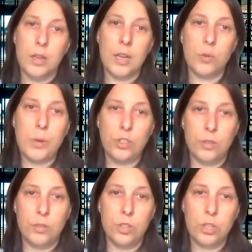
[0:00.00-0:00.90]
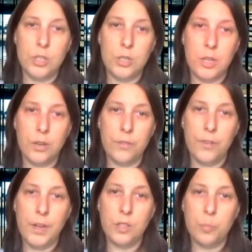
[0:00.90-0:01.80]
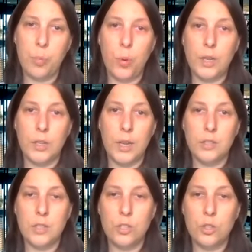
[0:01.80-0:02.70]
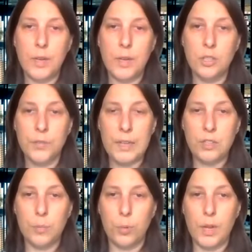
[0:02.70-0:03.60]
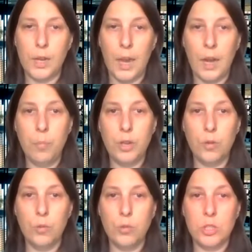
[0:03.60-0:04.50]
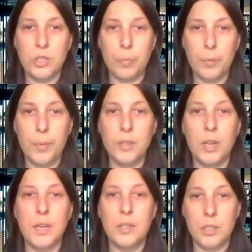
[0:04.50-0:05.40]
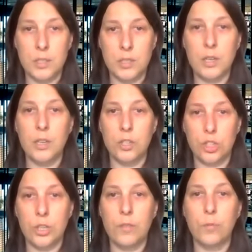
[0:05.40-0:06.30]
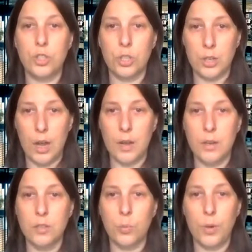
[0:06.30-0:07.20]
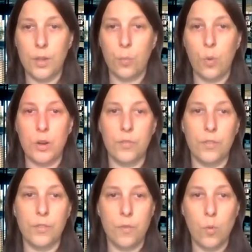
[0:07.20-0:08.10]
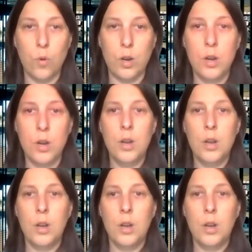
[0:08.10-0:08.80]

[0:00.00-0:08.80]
Next question, just clarifying this point. As this grant is flexible, it can be used to supplement an existing initiative which aligns with one of the 4